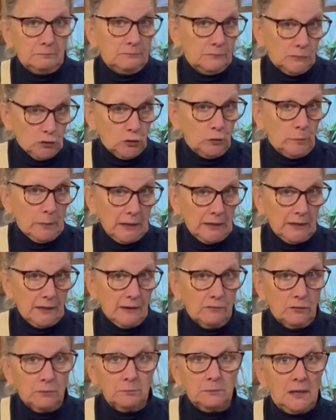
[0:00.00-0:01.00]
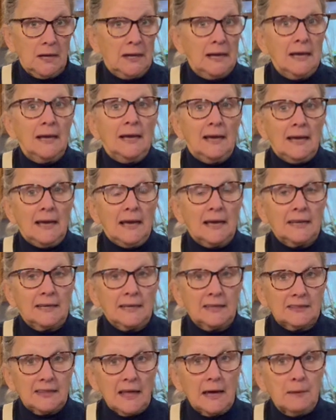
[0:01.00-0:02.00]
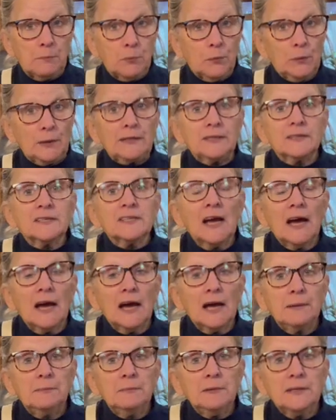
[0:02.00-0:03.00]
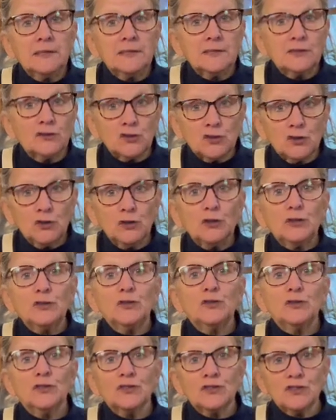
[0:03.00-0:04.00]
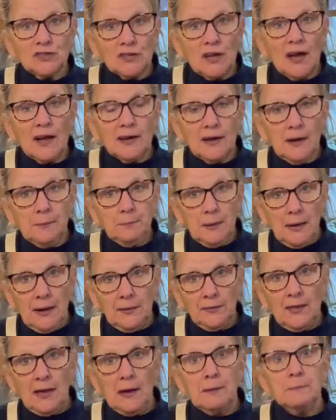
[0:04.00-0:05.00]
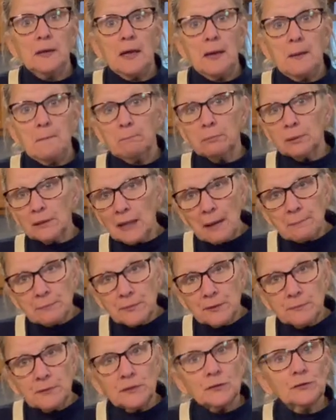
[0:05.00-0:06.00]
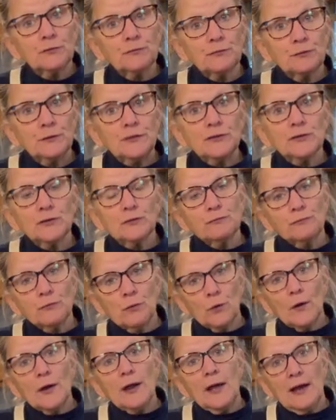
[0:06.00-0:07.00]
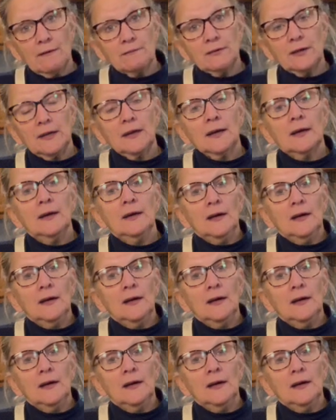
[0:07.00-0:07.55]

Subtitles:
too many of them. And at that point in time, it's good to stock up on them and plop them in the freezer for having